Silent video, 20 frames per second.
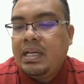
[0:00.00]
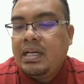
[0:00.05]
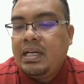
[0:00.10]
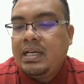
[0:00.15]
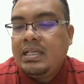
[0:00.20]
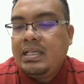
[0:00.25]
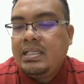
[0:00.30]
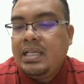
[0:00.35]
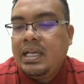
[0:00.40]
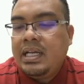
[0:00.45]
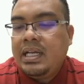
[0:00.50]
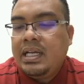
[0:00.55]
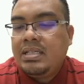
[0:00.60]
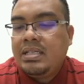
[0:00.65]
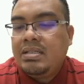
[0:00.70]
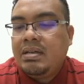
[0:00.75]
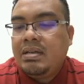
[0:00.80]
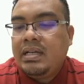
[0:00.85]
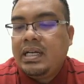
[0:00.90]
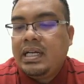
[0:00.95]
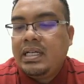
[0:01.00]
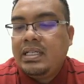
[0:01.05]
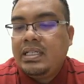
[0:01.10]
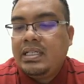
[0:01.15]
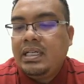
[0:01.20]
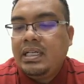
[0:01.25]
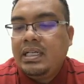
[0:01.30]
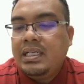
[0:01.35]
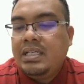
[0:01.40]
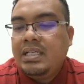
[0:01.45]
Okay, Razik, that's not the
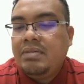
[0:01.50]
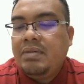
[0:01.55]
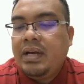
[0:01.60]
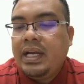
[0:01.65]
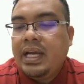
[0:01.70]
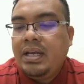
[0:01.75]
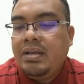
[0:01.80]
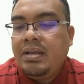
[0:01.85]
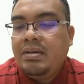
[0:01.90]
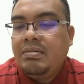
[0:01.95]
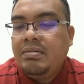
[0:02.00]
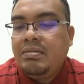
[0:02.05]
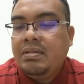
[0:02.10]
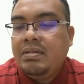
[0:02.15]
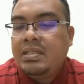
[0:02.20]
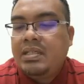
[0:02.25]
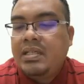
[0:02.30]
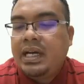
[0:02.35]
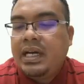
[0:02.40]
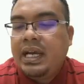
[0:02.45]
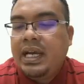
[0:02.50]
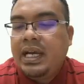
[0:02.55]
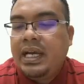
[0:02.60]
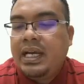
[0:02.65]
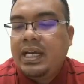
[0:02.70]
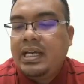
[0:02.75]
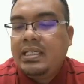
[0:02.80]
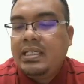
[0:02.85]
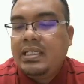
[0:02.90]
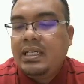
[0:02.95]
answer. Chiwai, can you try
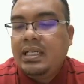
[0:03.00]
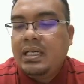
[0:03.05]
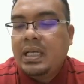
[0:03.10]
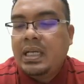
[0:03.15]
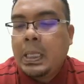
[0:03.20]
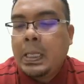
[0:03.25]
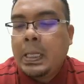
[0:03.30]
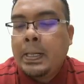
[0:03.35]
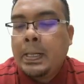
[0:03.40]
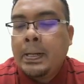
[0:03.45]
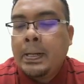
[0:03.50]
and answer?